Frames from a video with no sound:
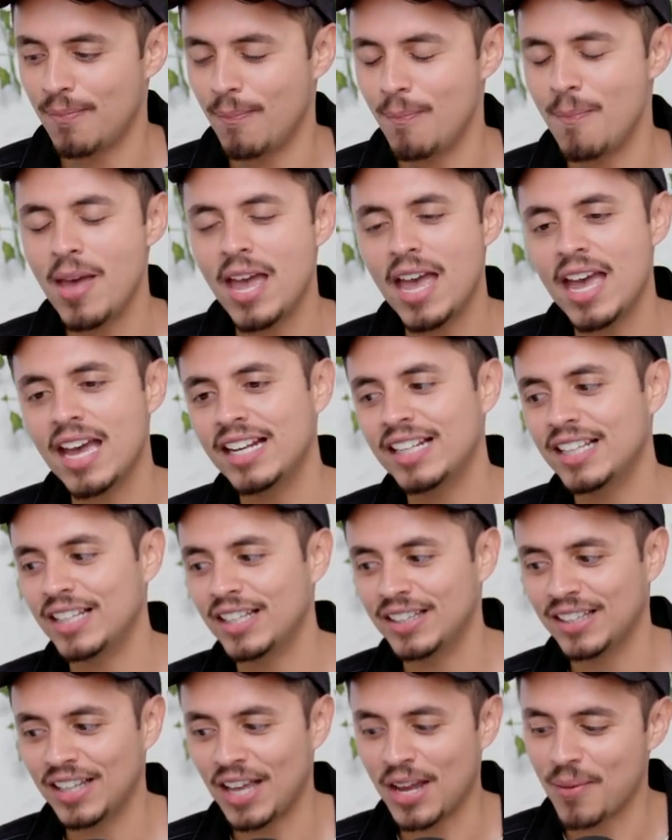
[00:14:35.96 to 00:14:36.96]

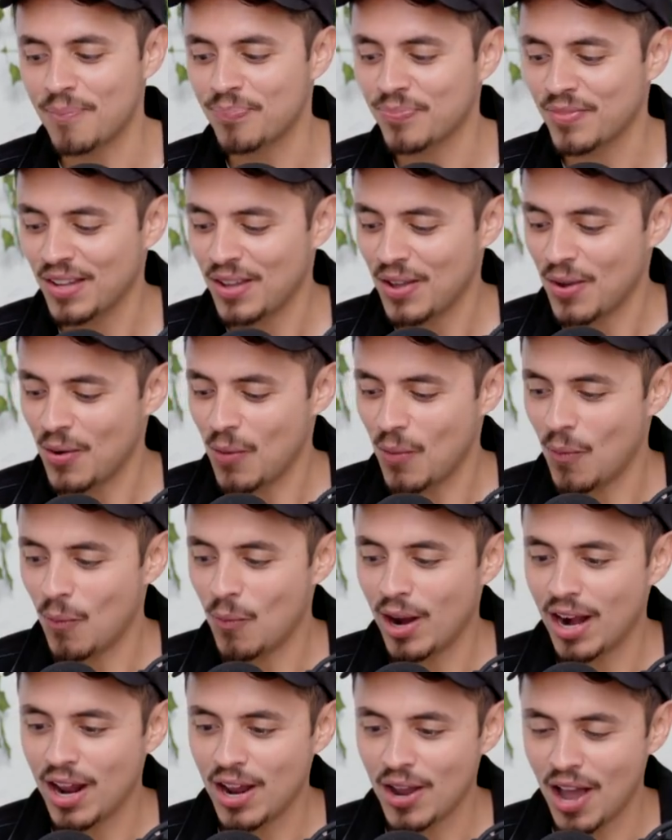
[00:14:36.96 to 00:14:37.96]
Man, like
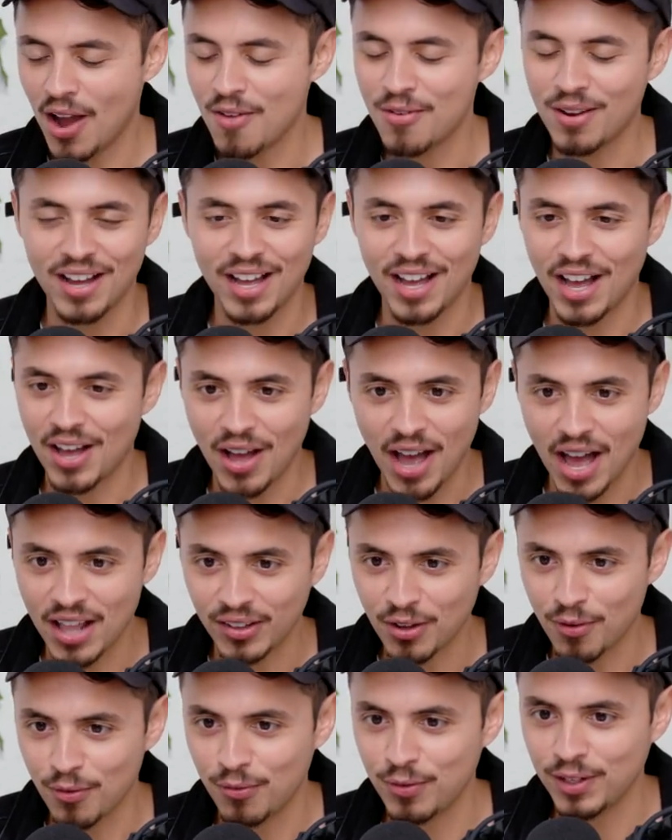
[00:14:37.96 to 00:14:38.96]
when I, I I'll
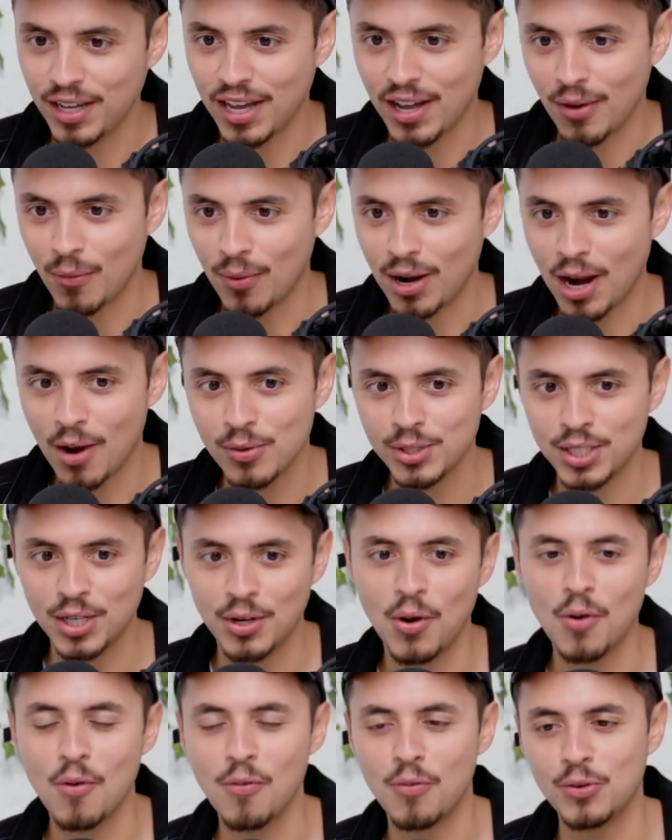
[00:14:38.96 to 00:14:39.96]
never forget, when I was at
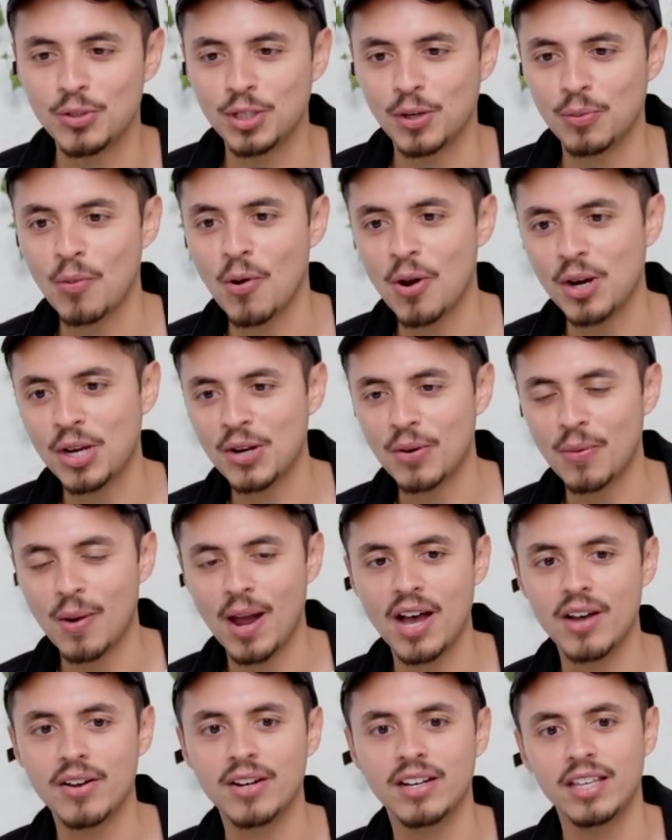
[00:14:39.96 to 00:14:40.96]
Whole Foods, I'm walking
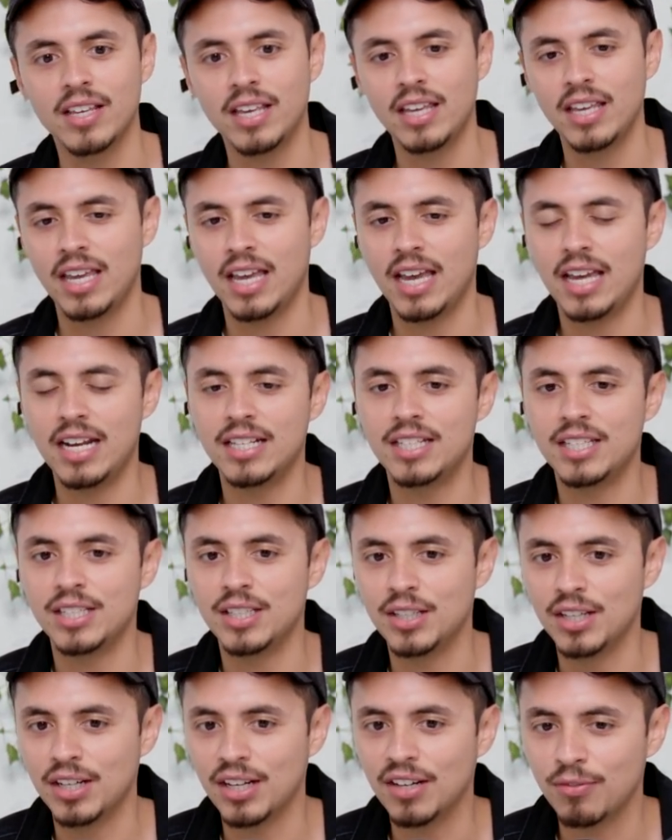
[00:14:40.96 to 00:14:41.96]
around and it's
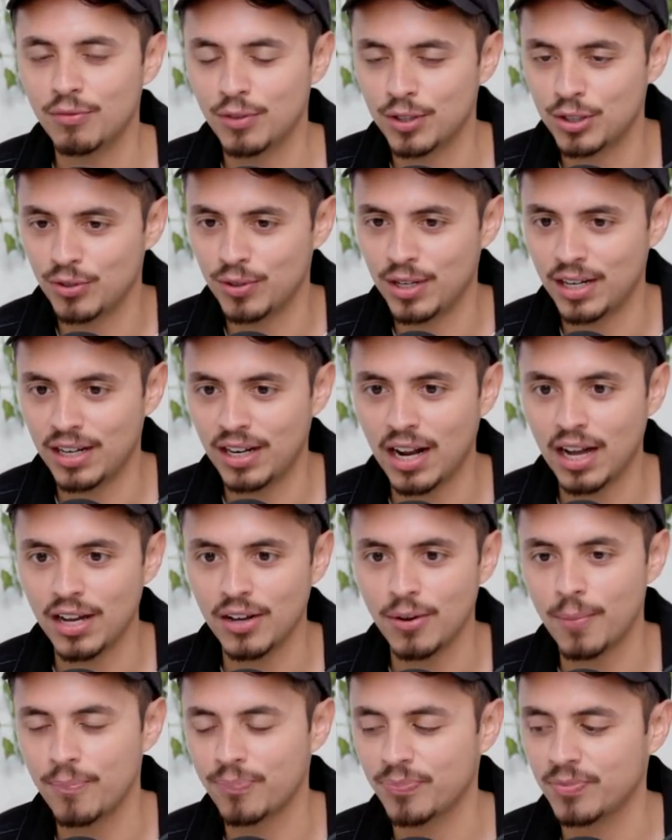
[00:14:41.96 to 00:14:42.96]
in the refrigerated
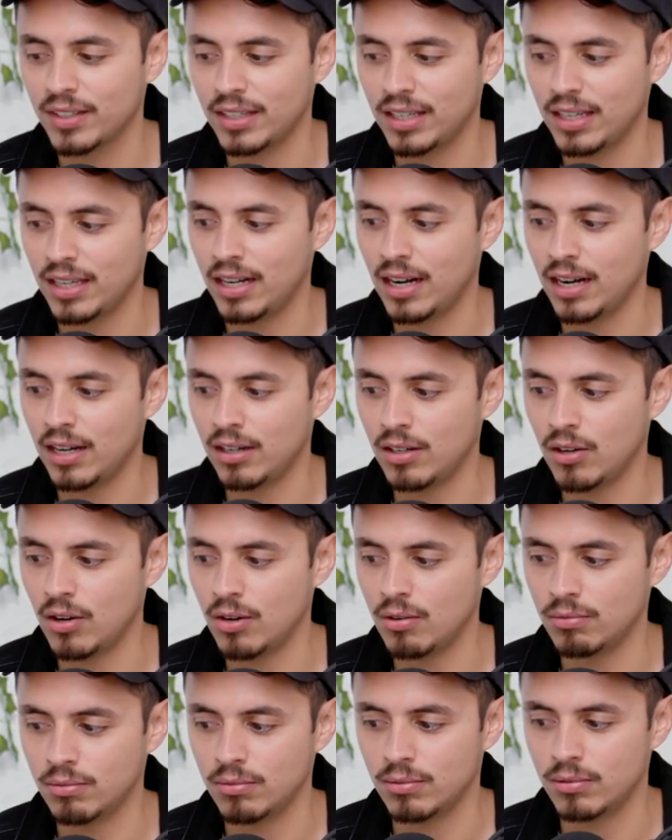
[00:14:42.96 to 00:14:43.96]
aisle. And I
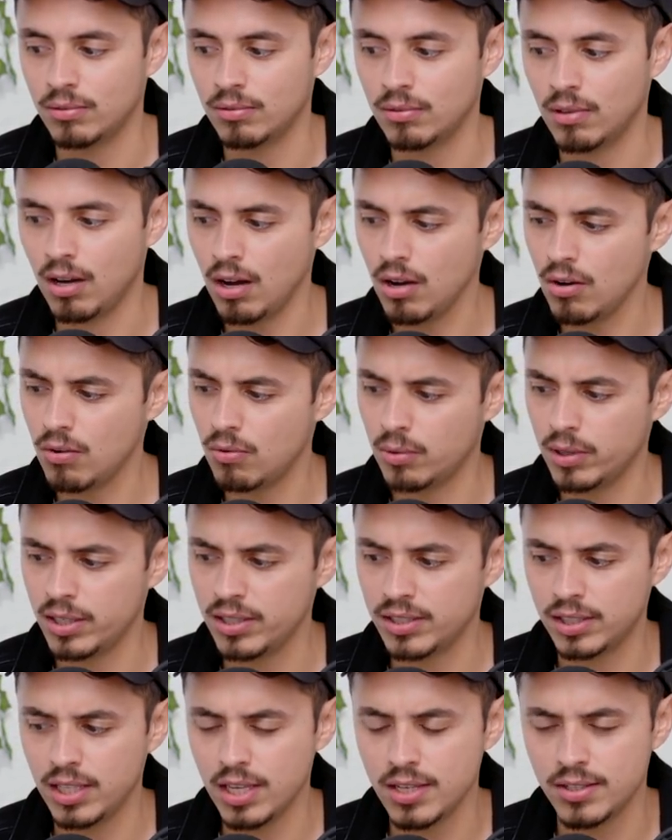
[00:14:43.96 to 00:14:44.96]
go, oh, what
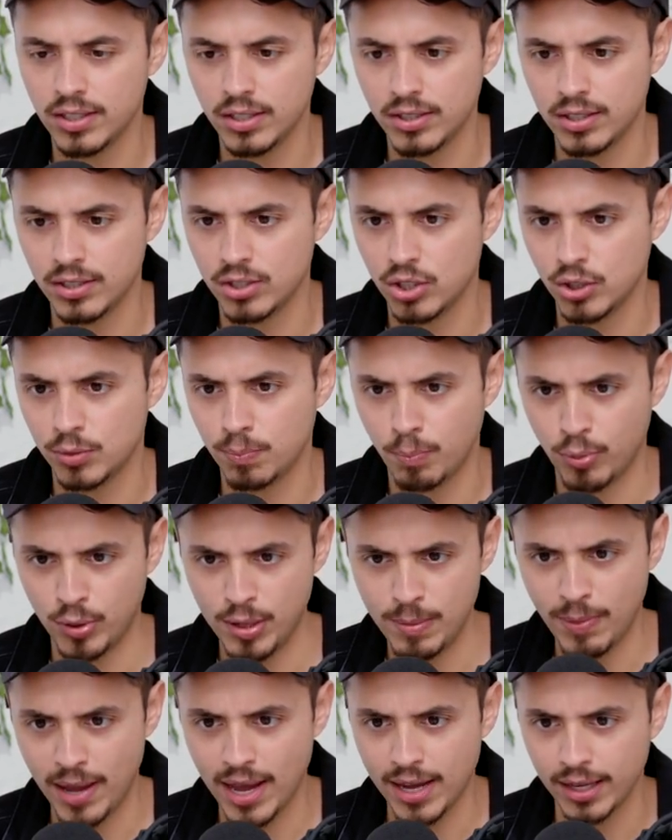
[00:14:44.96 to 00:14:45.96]
is this? This is just
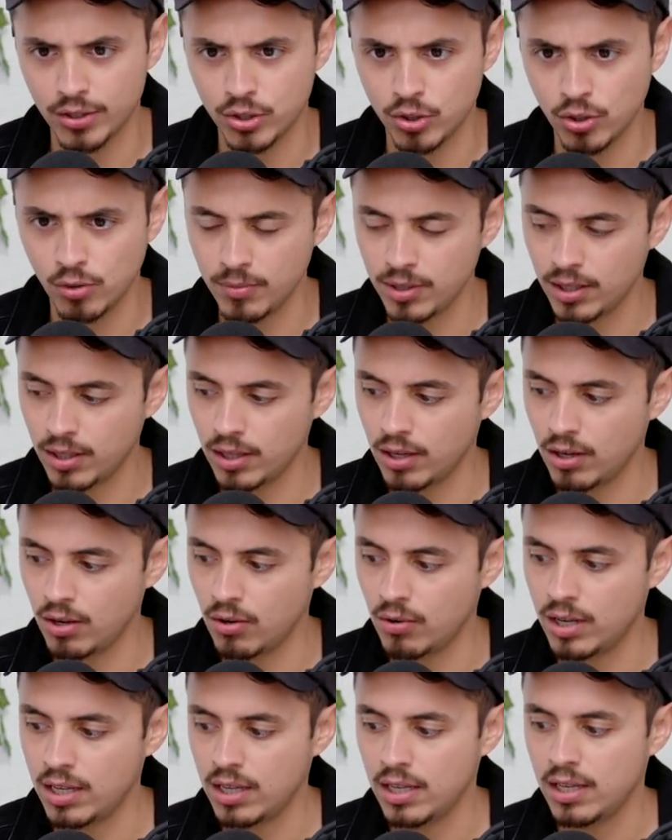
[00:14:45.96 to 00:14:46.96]
prepackaged oatmeal. I
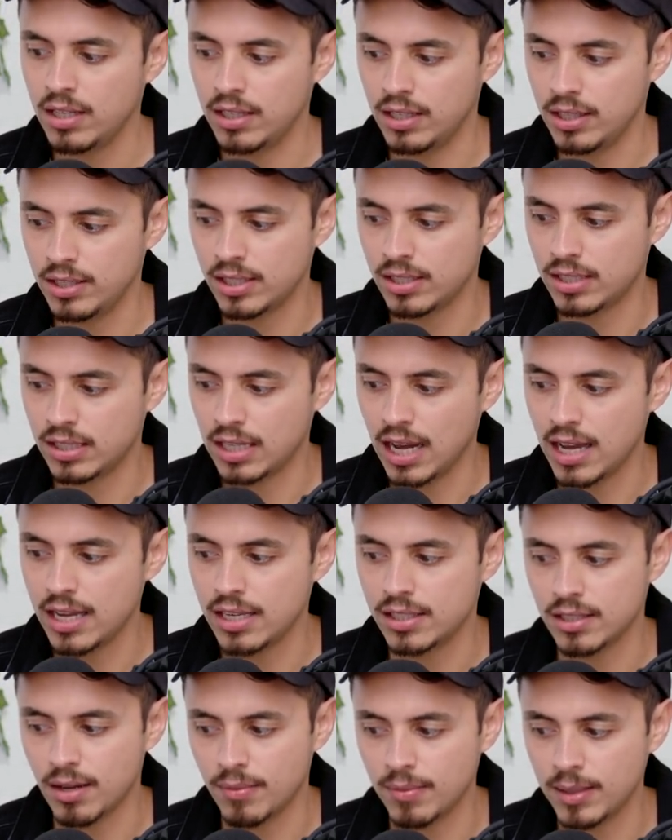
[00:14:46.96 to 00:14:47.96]
go, this is
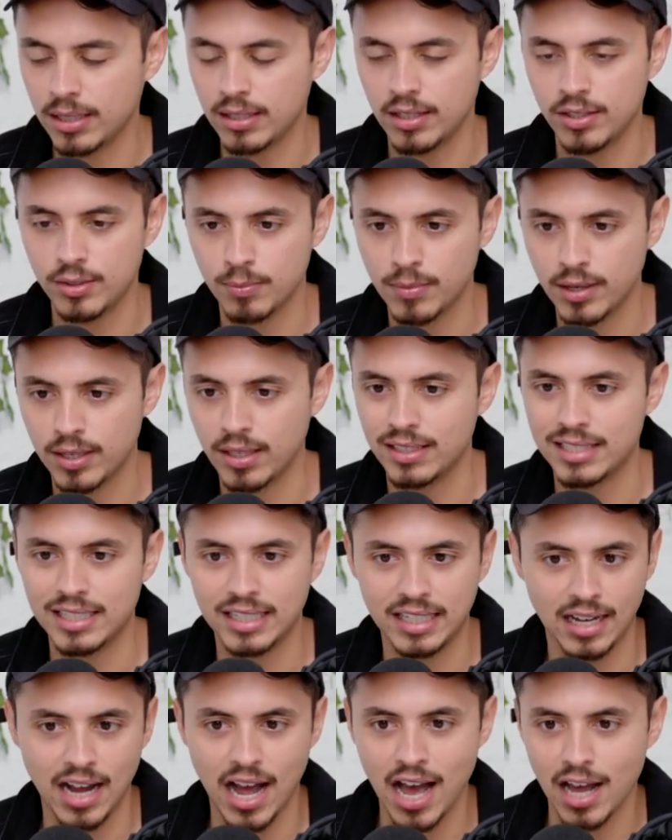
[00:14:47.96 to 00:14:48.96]
nice. I mean, this it's
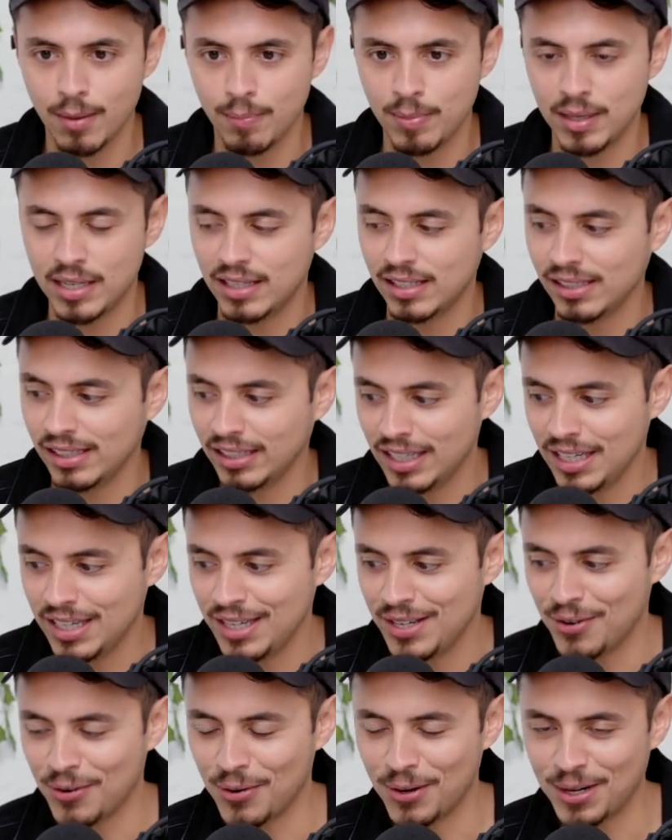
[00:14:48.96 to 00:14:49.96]
got to be
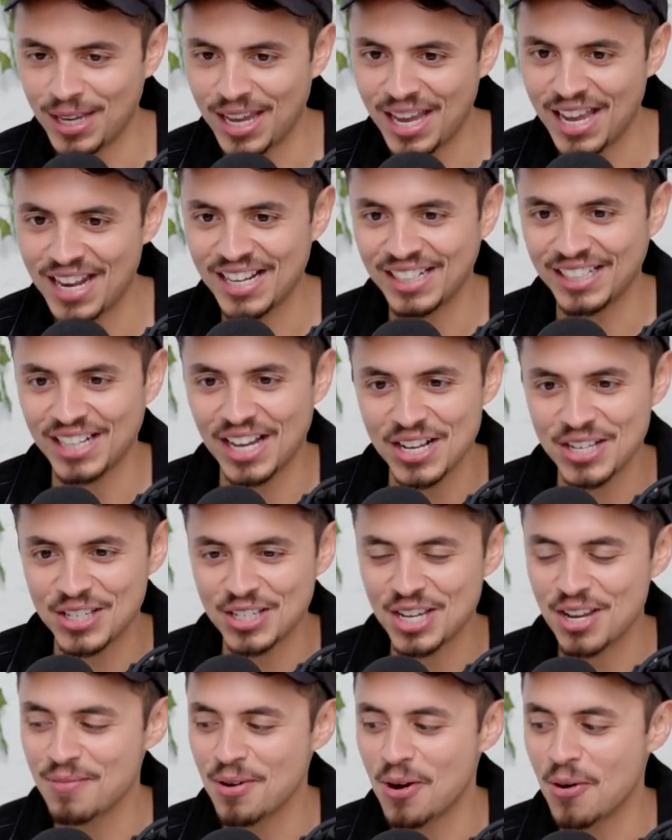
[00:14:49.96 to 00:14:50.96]
clean, organic, non
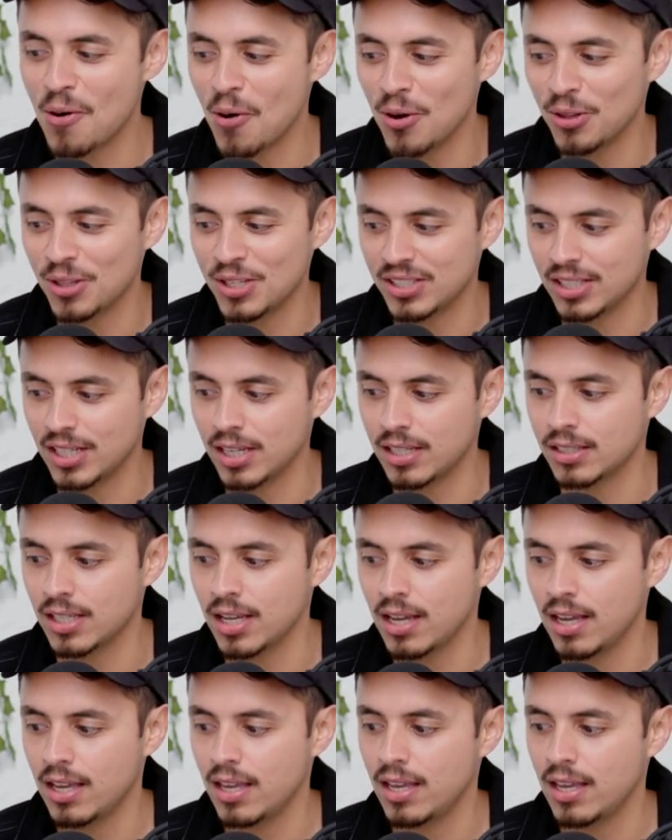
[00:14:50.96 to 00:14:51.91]
G M O, all these things.